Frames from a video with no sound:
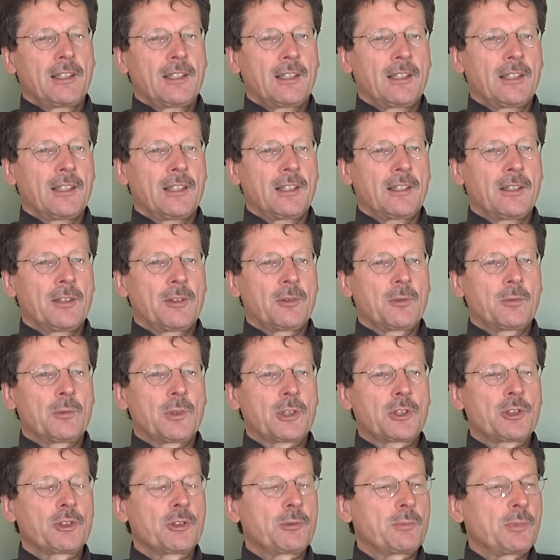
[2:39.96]

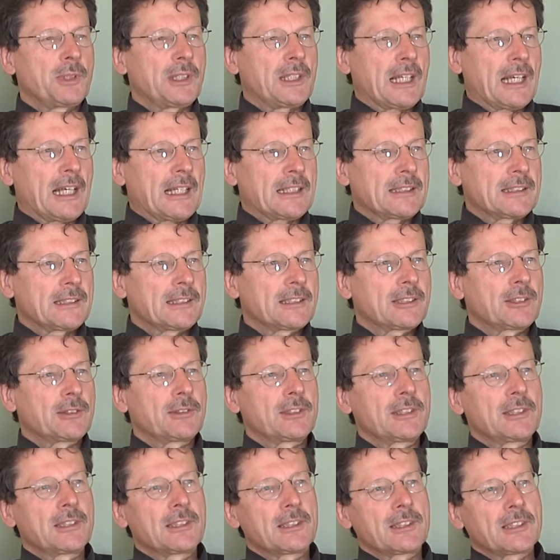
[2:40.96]
What should be done? So
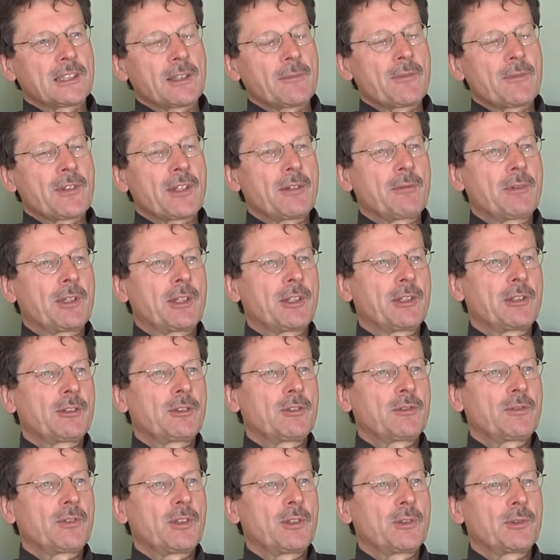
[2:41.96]
this is something we're going
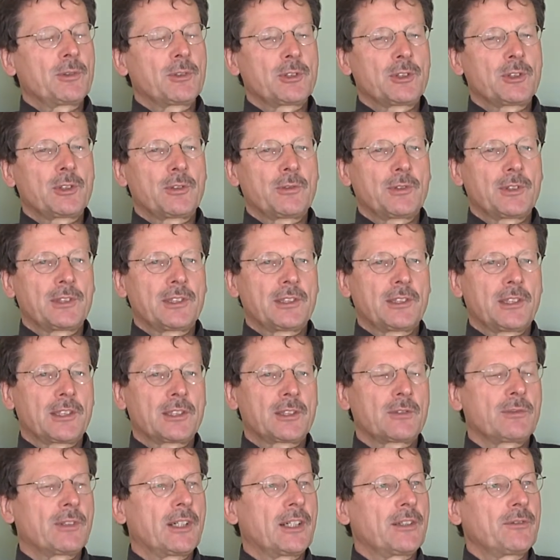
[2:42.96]
to focus over the
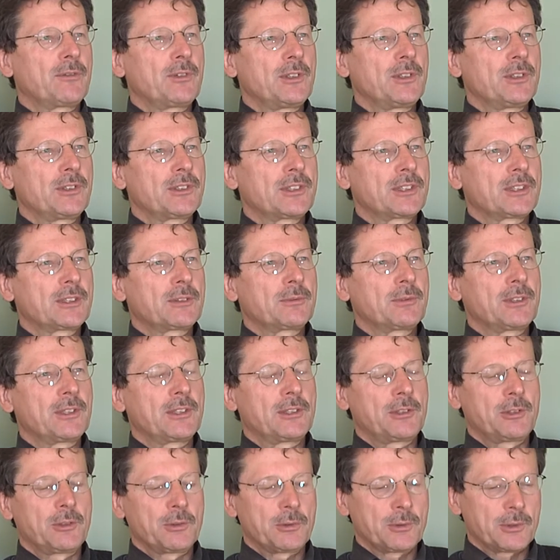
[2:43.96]
next 5 years
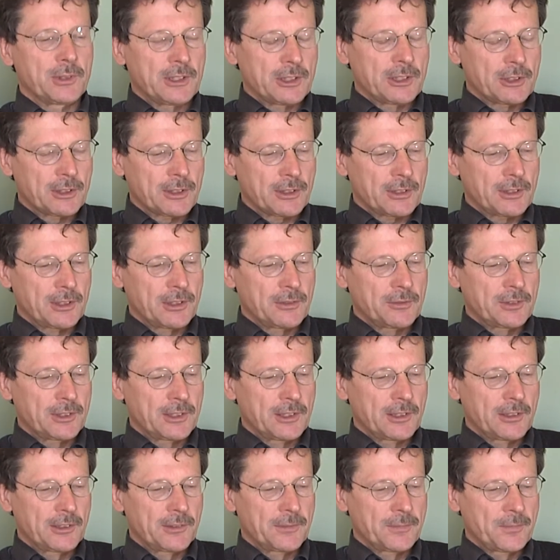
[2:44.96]
with 2 initiatives
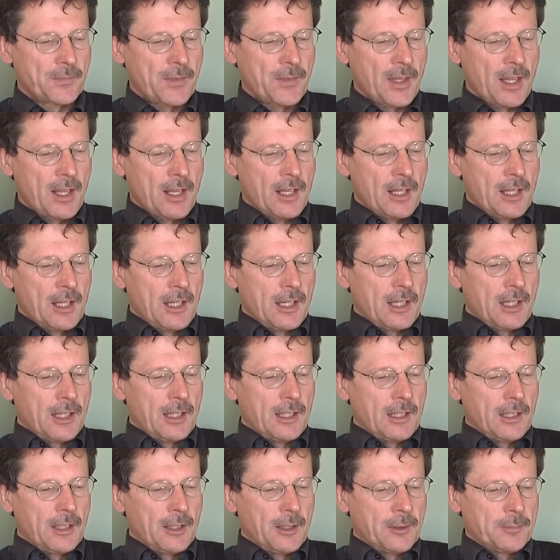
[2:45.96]
there.
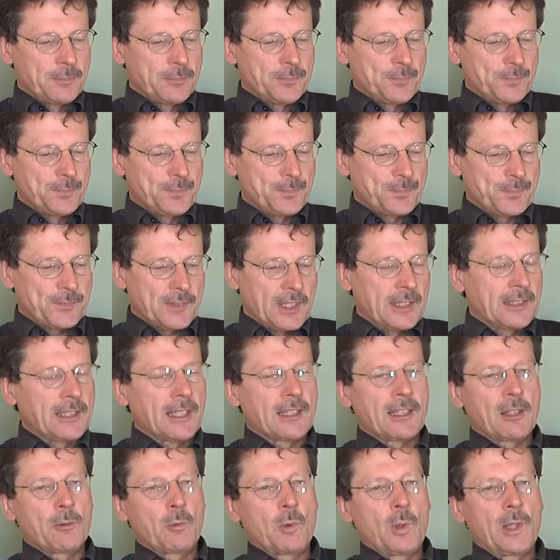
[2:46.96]

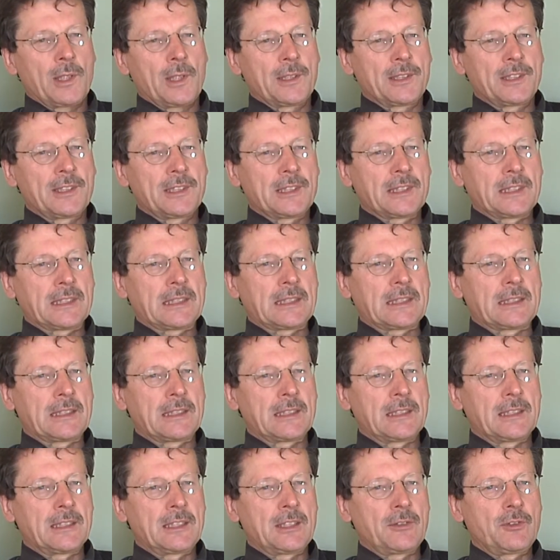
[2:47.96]
Another one is
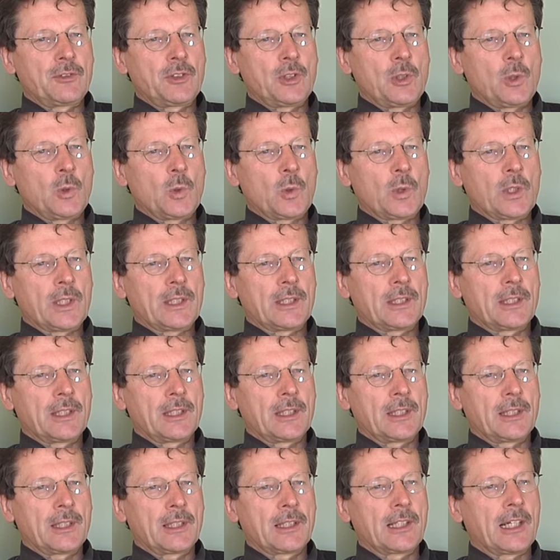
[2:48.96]
if you look at
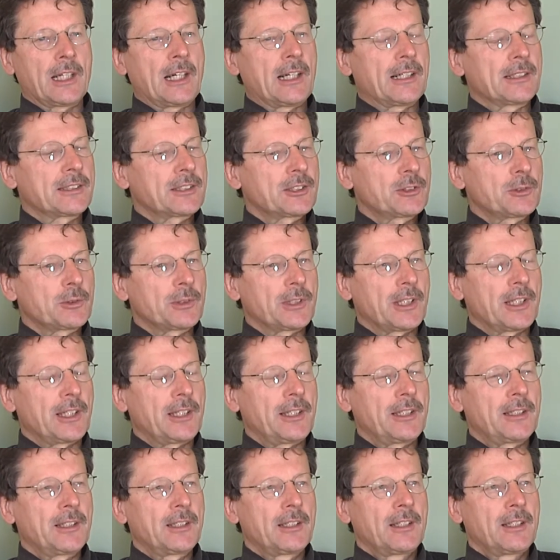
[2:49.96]
the cars
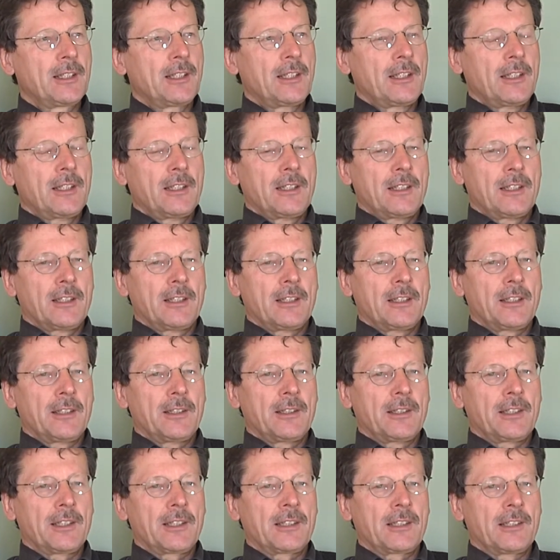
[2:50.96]
today,
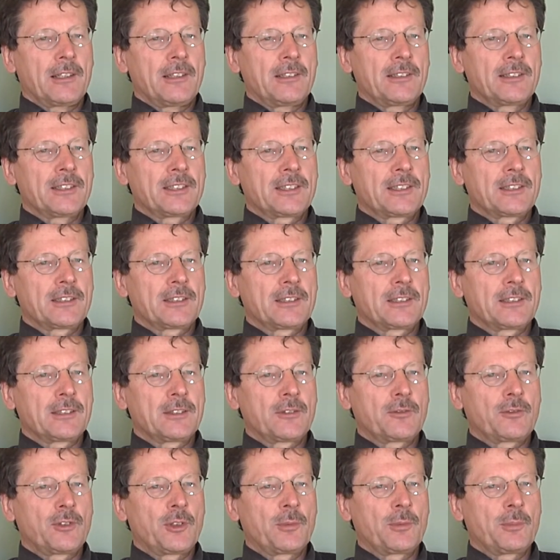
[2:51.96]
a car is
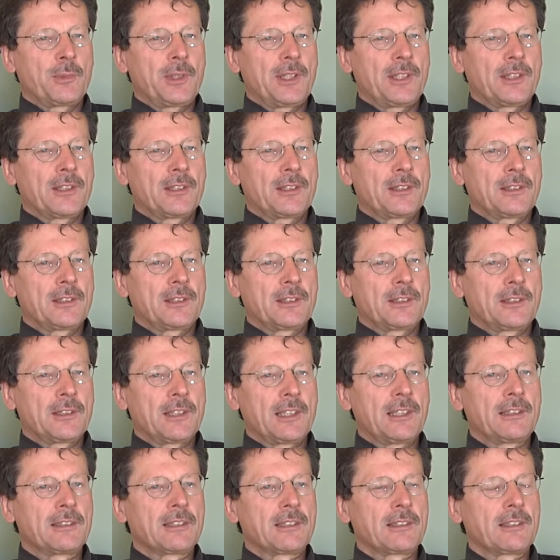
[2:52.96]
for me an
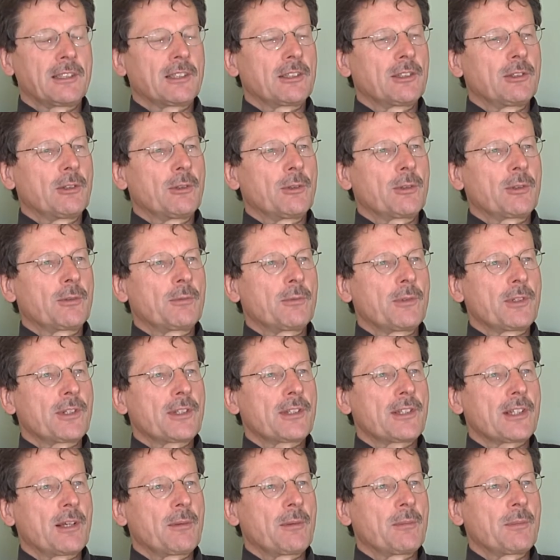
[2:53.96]
internet node with
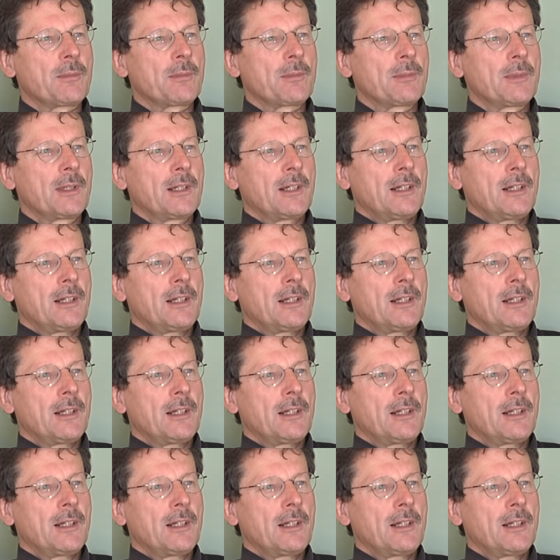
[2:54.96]
some